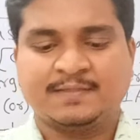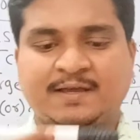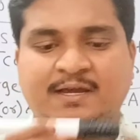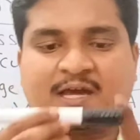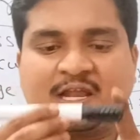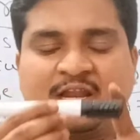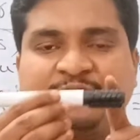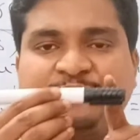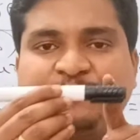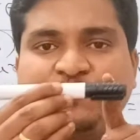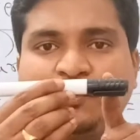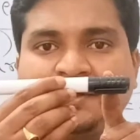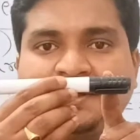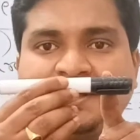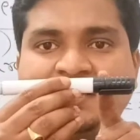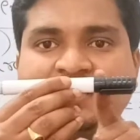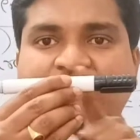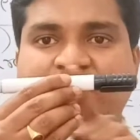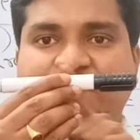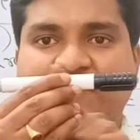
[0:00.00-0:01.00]
the current flowing
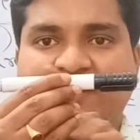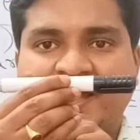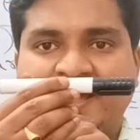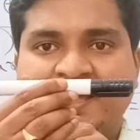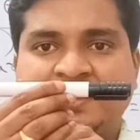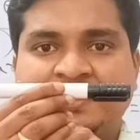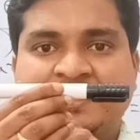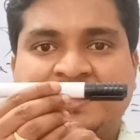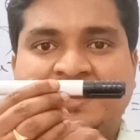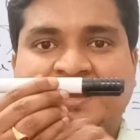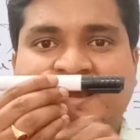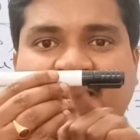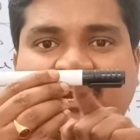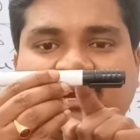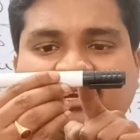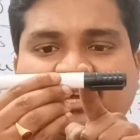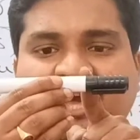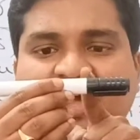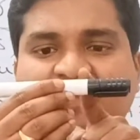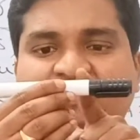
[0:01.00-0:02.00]
in the wire,
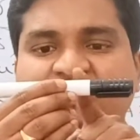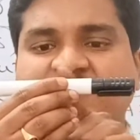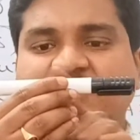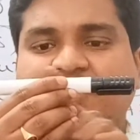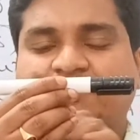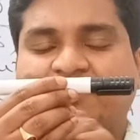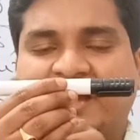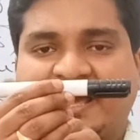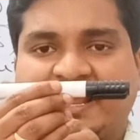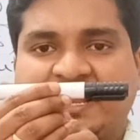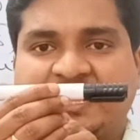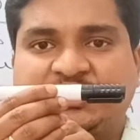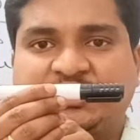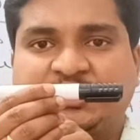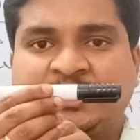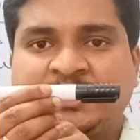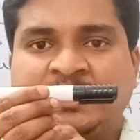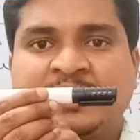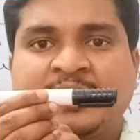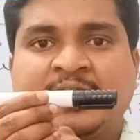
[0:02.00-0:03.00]
current having some
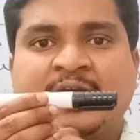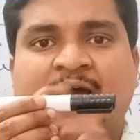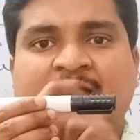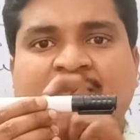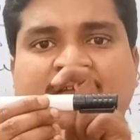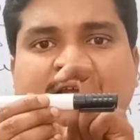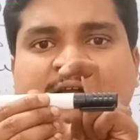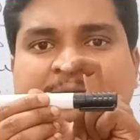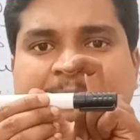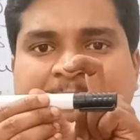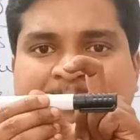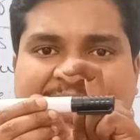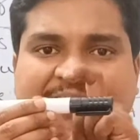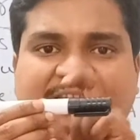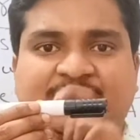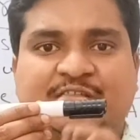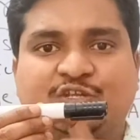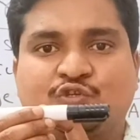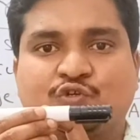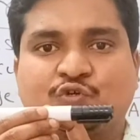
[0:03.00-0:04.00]
direction and the
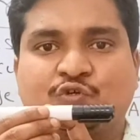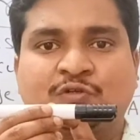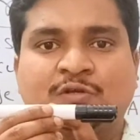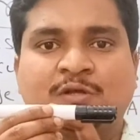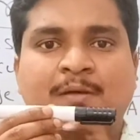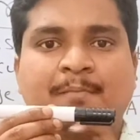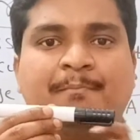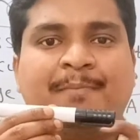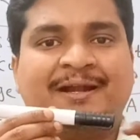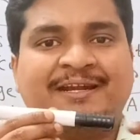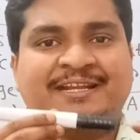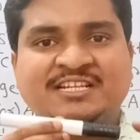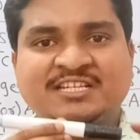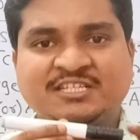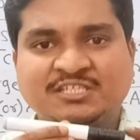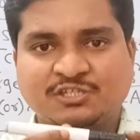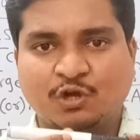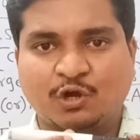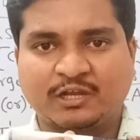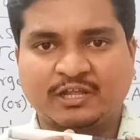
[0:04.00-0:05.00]
magnitude, but it
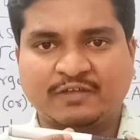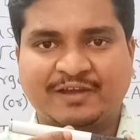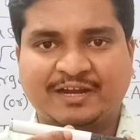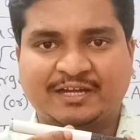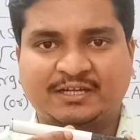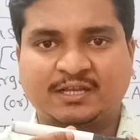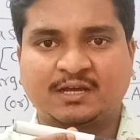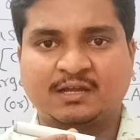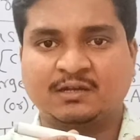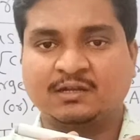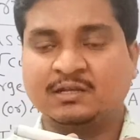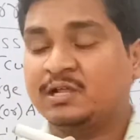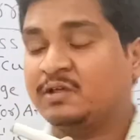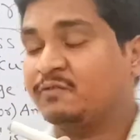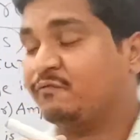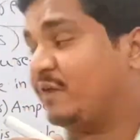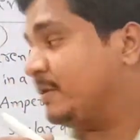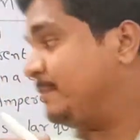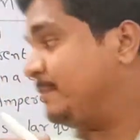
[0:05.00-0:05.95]
is not a vector. Why?